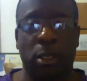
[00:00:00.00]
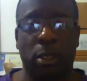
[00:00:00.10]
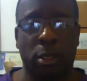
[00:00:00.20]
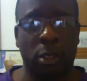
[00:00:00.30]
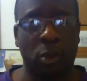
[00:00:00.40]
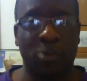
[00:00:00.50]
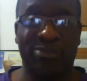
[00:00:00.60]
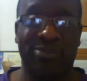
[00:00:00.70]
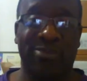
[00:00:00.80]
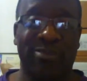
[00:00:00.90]
So
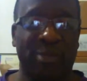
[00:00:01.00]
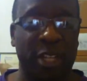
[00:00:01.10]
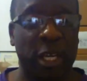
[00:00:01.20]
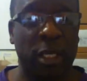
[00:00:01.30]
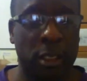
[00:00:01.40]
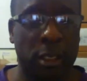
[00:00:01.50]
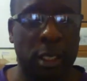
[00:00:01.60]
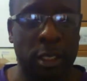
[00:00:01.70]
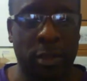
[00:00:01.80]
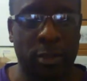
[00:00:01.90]
yeah,
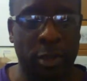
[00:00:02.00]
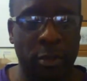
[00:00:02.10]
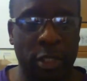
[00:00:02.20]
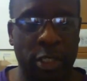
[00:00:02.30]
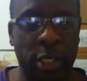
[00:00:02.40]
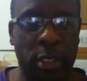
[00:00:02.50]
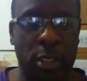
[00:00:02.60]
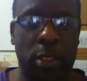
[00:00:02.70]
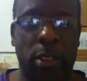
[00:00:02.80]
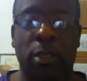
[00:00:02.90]
that's pretty much it.
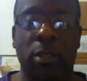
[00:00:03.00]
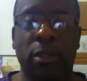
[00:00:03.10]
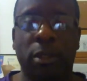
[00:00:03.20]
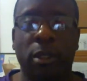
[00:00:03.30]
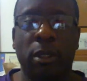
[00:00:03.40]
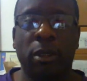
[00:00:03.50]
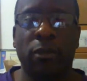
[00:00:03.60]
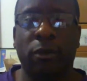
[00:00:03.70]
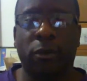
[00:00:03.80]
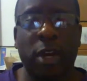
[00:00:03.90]

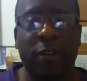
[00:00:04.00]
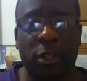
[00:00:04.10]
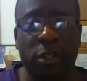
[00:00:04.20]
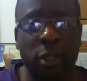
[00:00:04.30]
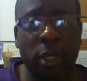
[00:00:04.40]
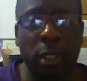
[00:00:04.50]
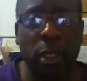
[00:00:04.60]
Graphic design.